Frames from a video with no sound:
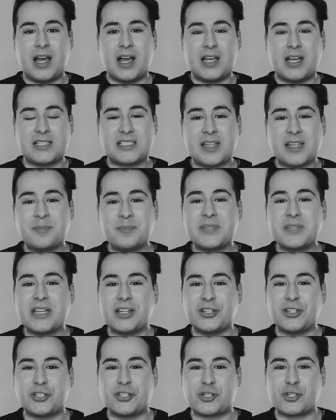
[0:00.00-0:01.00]

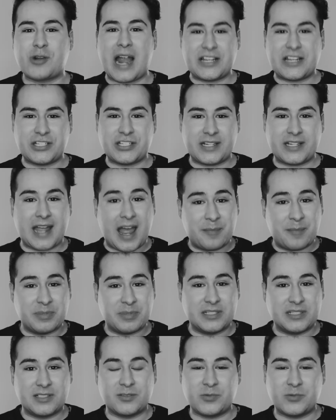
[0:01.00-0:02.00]
Something tragic
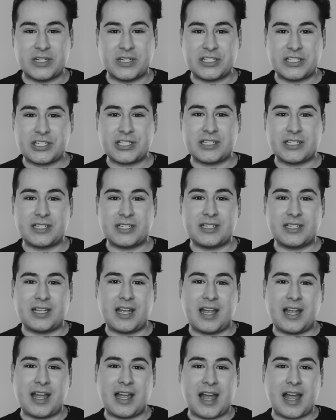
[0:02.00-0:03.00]
happened, which
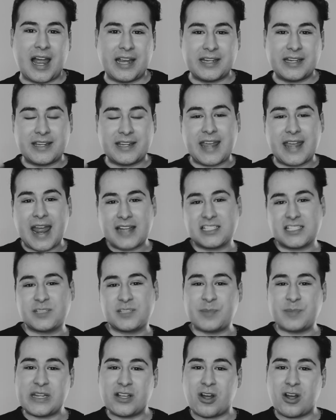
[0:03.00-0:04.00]
I can't
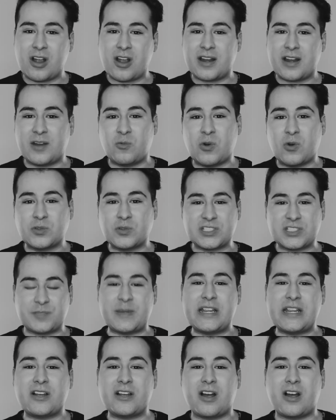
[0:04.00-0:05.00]
speak on and won't
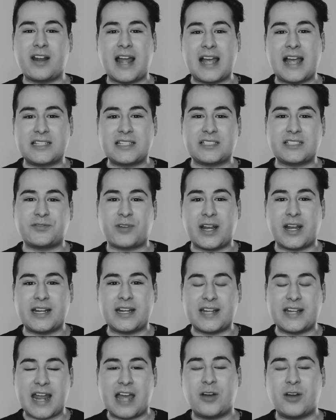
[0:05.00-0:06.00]
speak on as of
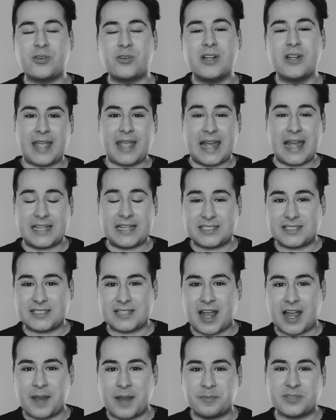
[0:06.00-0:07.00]
right now, as
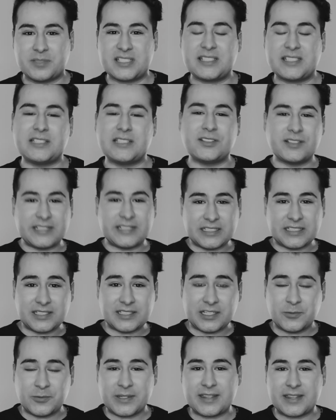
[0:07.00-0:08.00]
I'm still
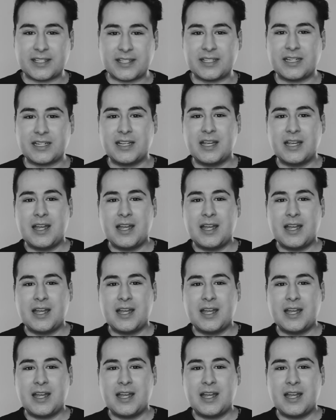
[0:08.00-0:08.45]
dealing with it.